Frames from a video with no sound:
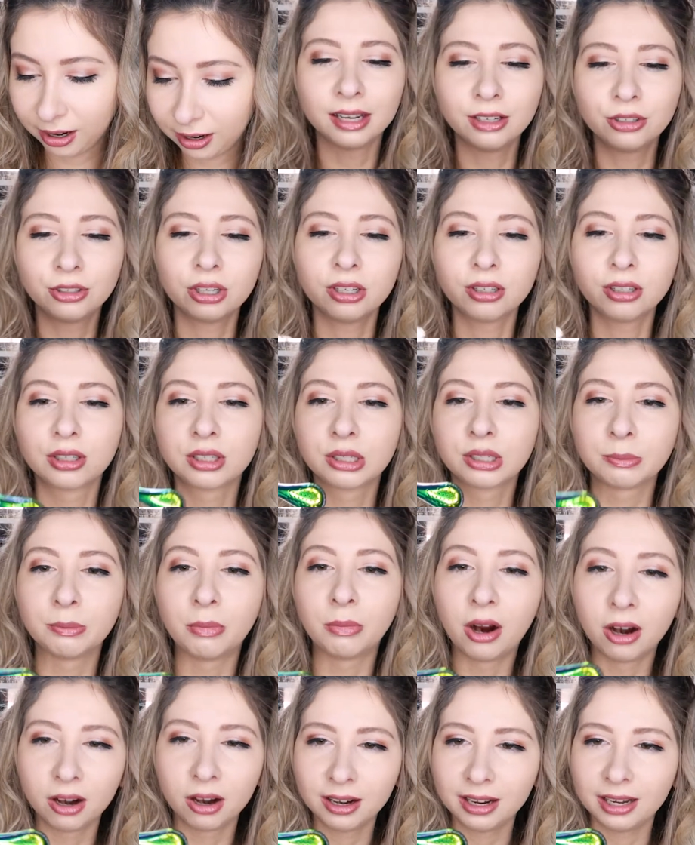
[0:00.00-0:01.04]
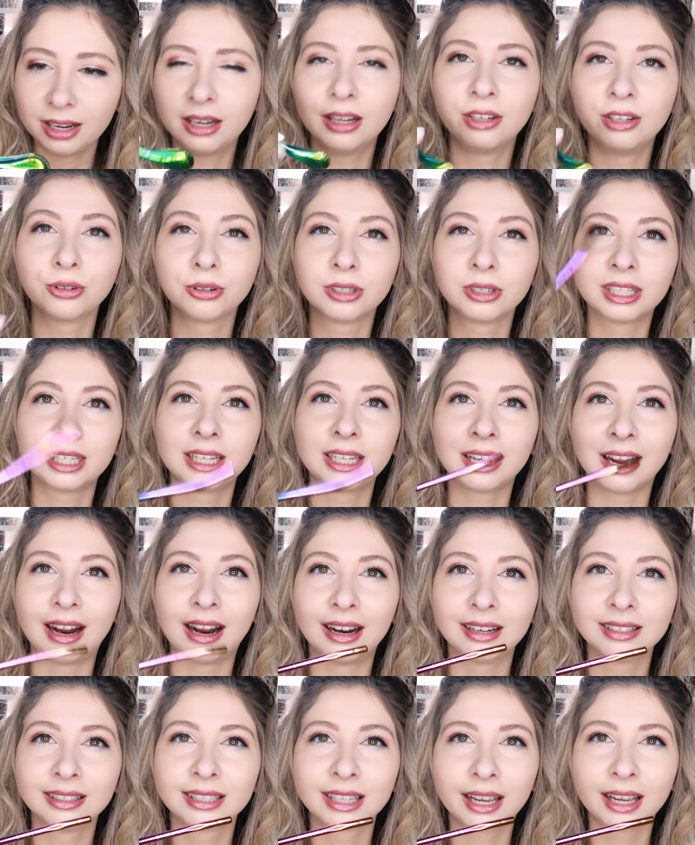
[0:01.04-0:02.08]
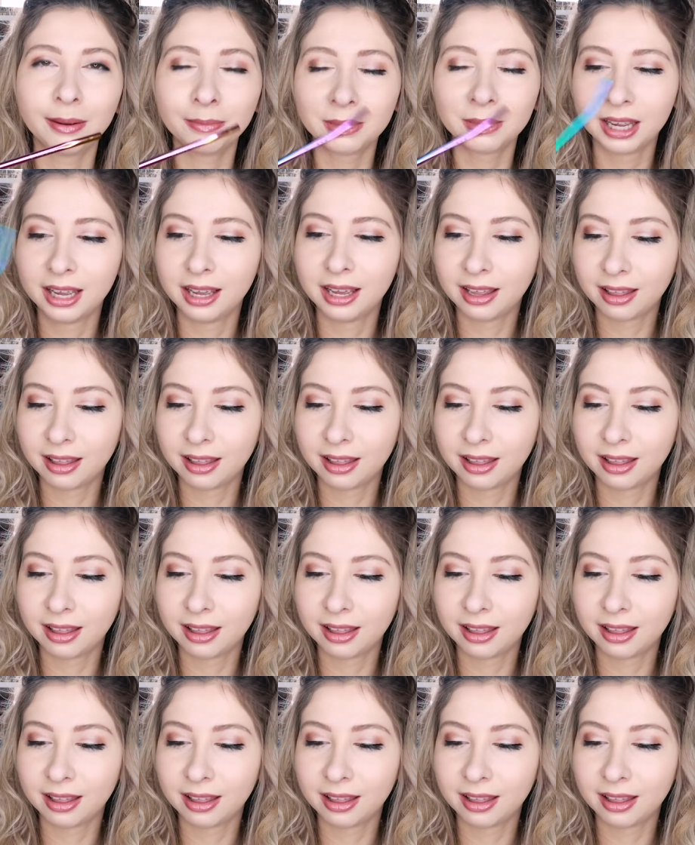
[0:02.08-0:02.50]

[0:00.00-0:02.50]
Such a smart and interesting concept